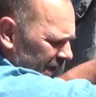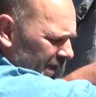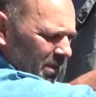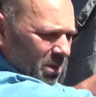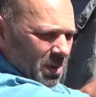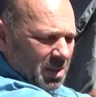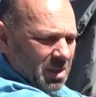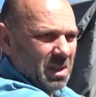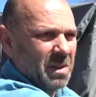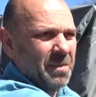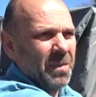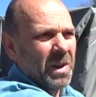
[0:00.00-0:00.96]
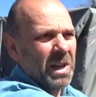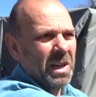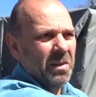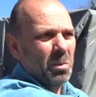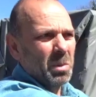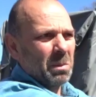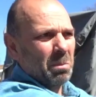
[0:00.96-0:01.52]
did was I have
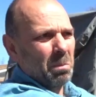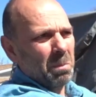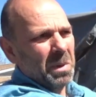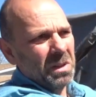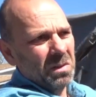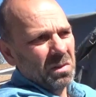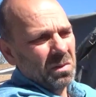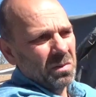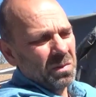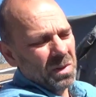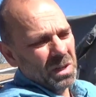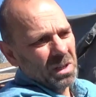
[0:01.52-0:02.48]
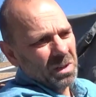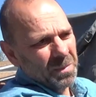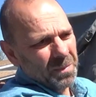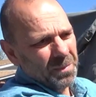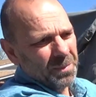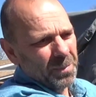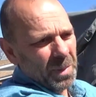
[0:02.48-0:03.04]
a big piece of
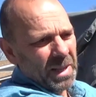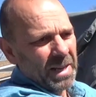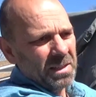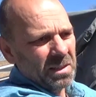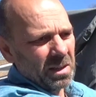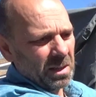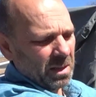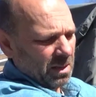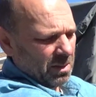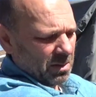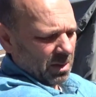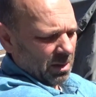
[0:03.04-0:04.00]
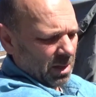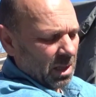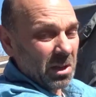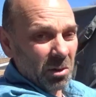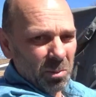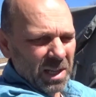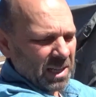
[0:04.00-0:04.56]
plastic,
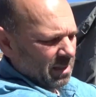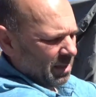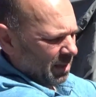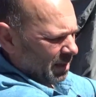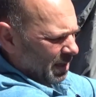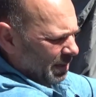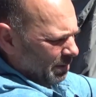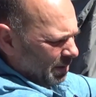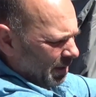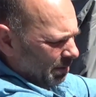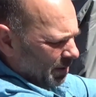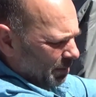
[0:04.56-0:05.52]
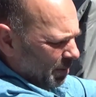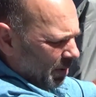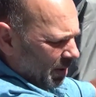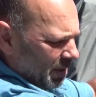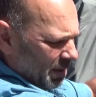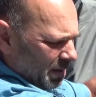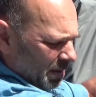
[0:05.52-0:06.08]
clear plastic, that I was able to put
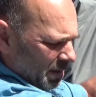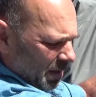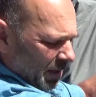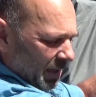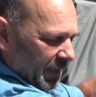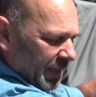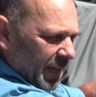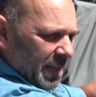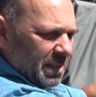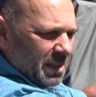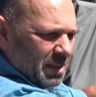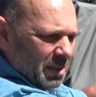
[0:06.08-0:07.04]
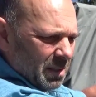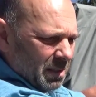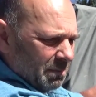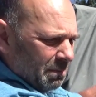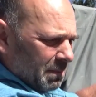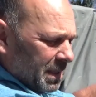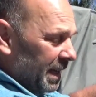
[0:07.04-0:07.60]
this against a
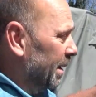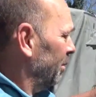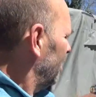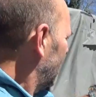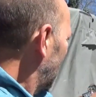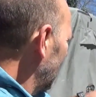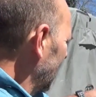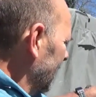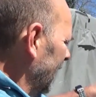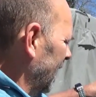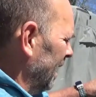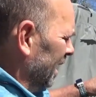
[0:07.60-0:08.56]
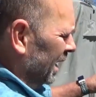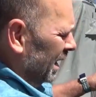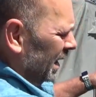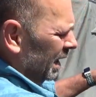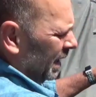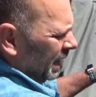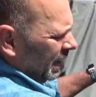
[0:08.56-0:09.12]
table, kind of like that,
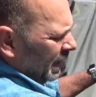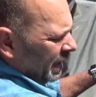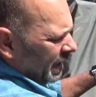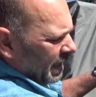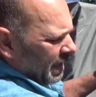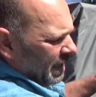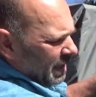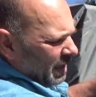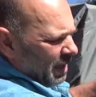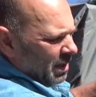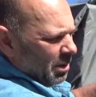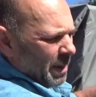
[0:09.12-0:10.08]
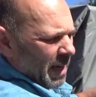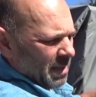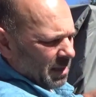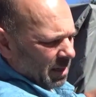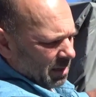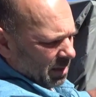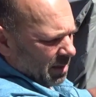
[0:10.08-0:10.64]
and then the clear
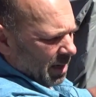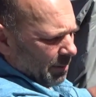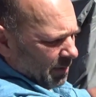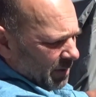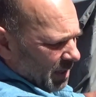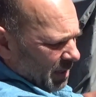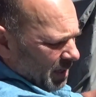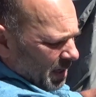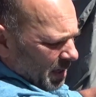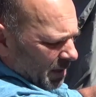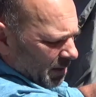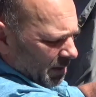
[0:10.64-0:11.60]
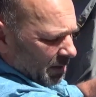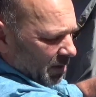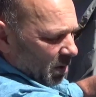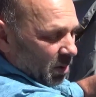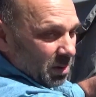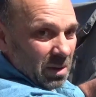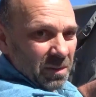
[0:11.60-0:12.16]
plastic on top of it just to
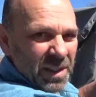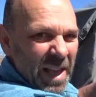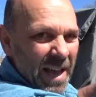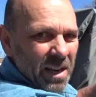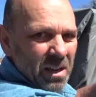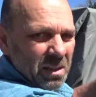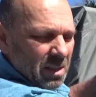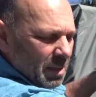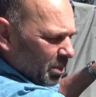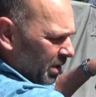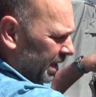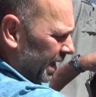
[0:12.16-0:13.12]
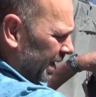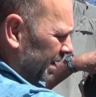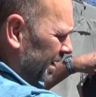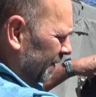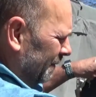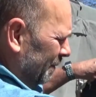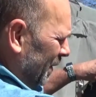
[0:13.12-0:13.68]
hold it flat and protect it.
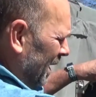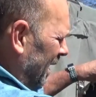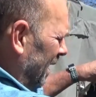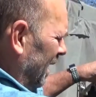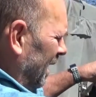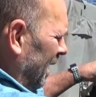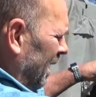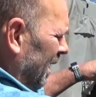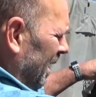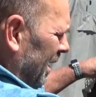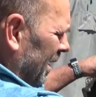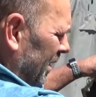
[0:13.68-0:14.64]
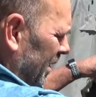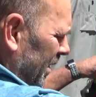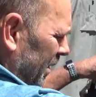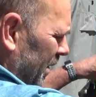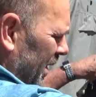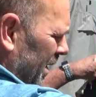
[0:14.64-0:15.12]
So